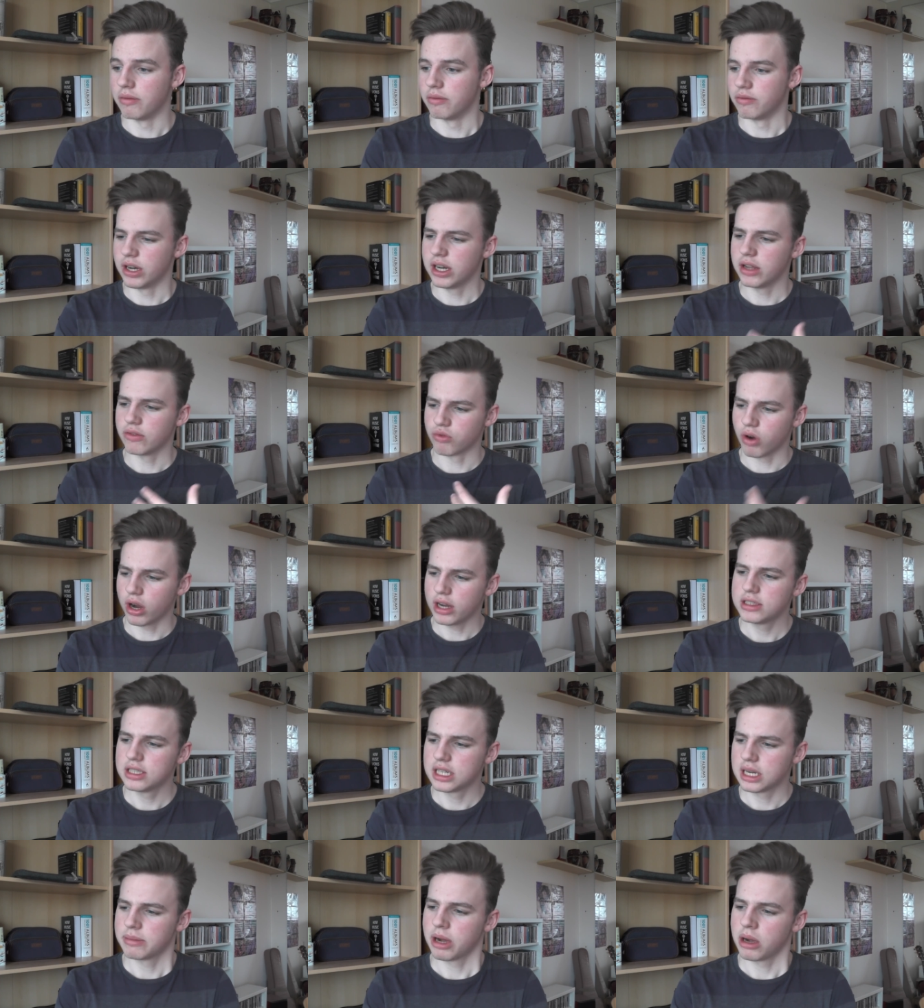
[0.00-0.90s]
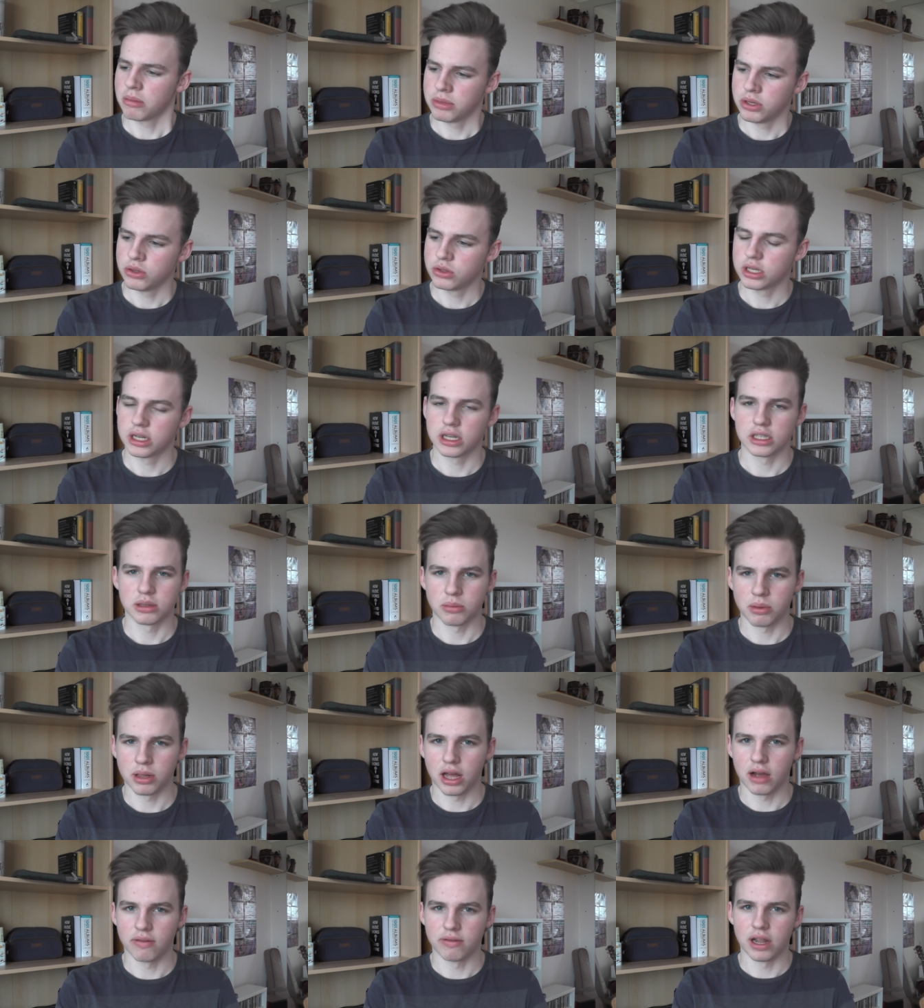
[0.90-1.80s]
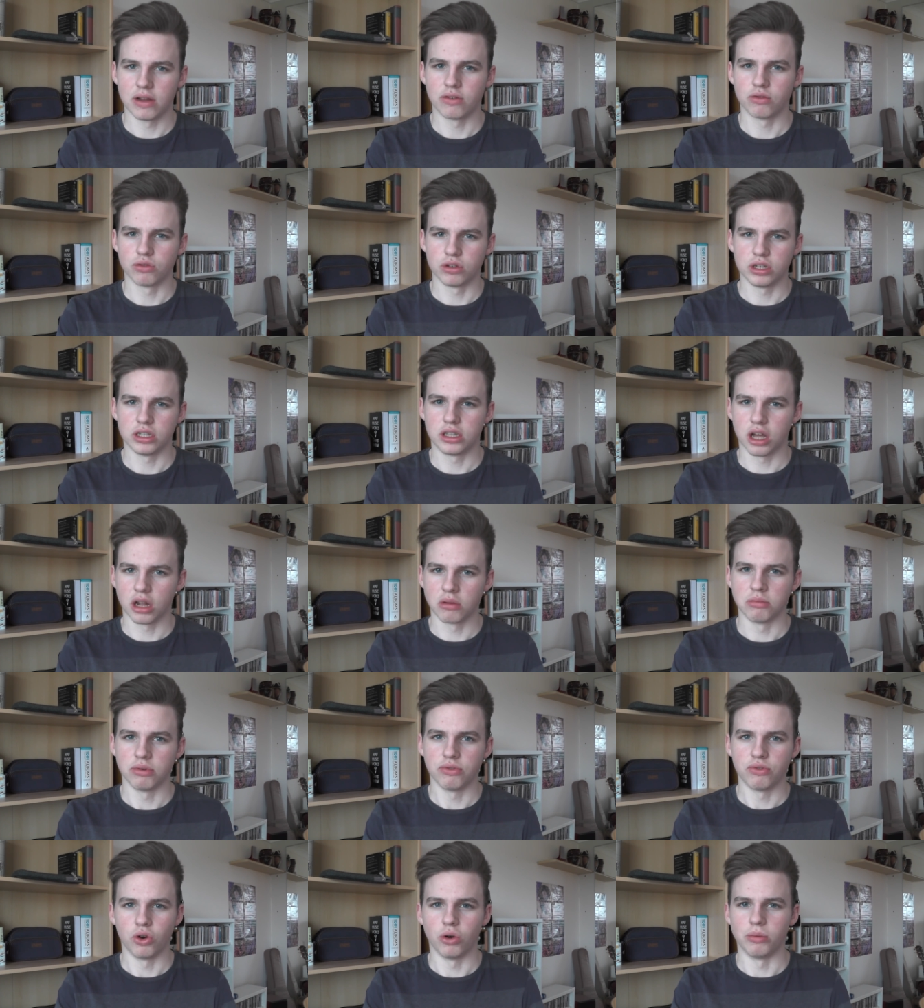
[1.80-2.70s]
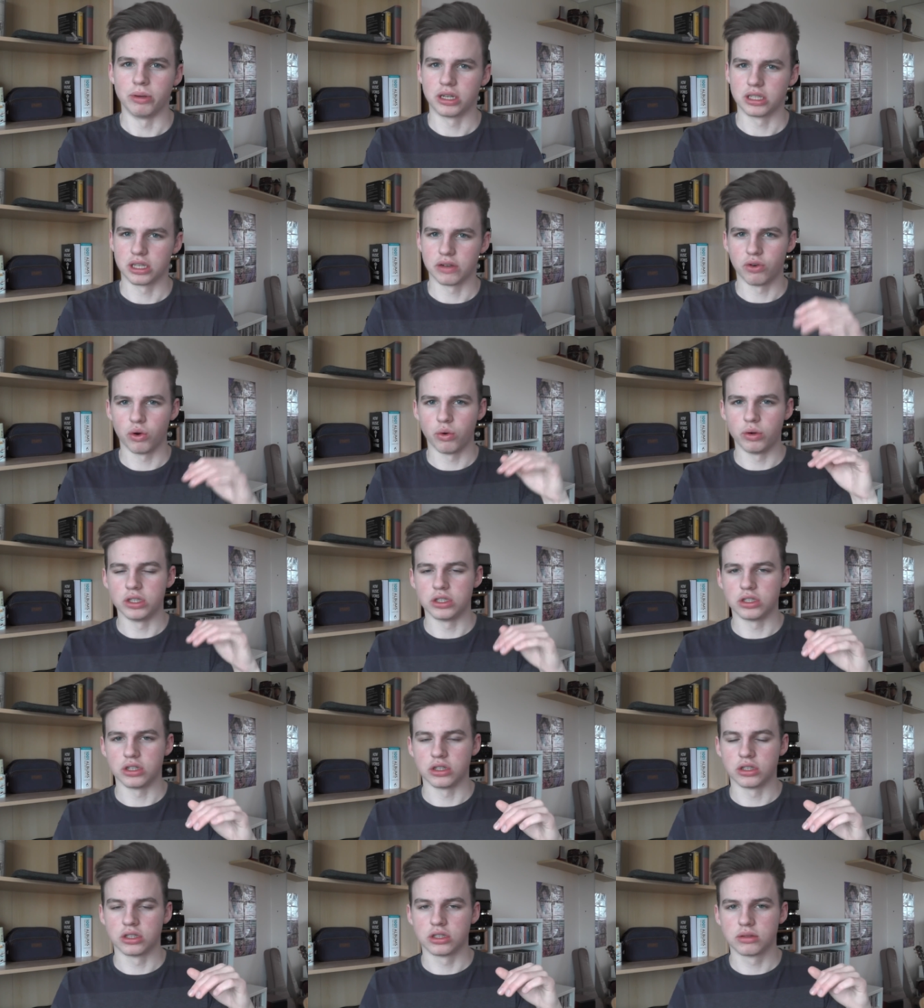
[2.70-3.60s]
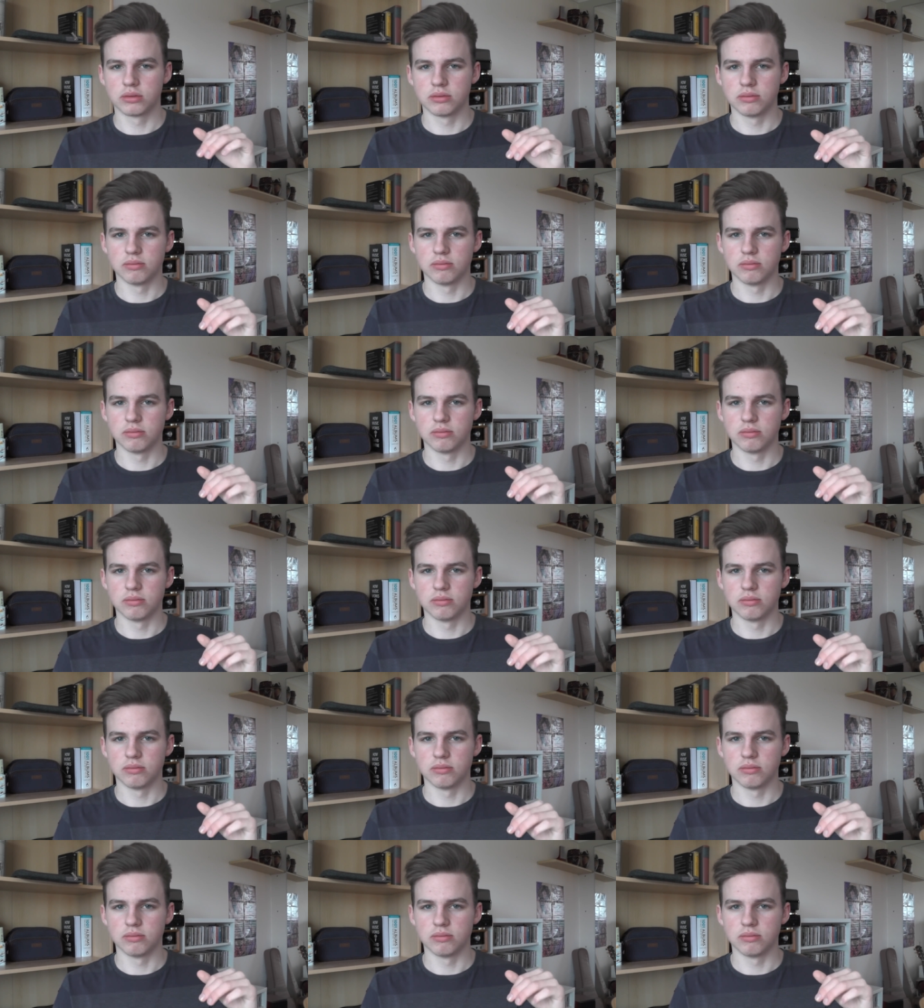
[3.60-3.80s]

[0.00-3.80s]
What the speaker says: Really, writing about music is something that I've never really done before because I've always just